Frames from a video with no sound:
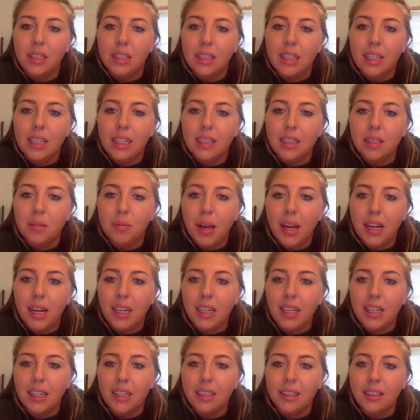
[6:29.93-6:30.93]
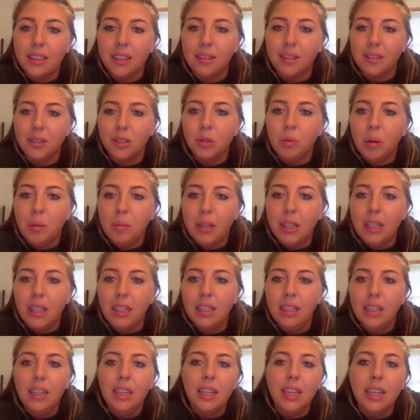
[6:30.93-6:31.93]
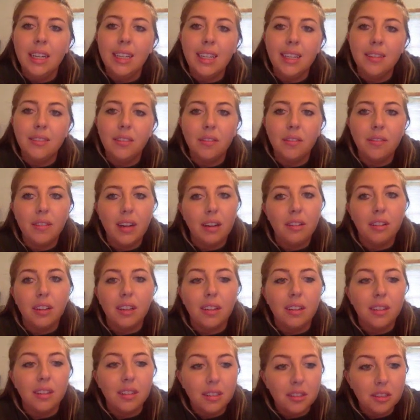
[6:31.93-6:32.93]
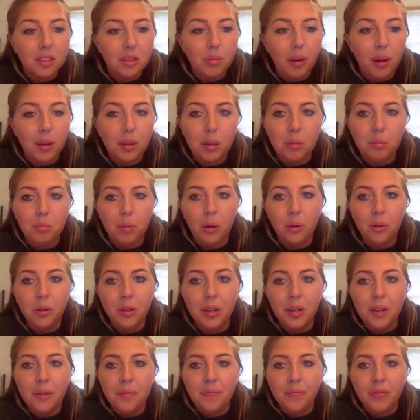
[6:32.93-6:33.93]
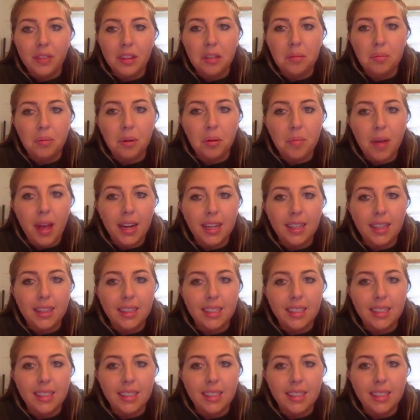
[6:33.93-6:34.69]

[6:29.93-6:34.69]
kids back here that are swimming, and even found a smaller boat to put back in the